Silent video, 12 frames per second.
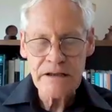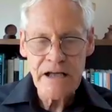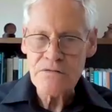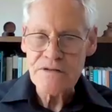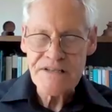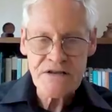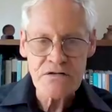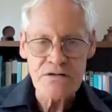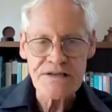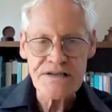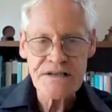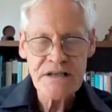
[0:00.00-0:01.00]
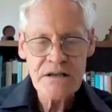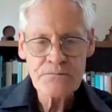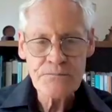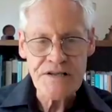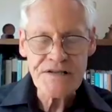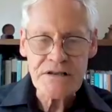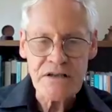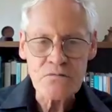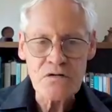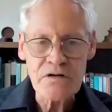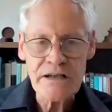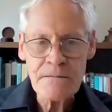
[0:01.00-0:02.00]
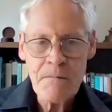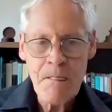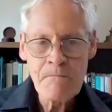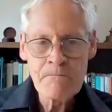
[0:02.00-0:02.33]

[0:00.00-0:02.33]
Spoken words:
go and source pristine water.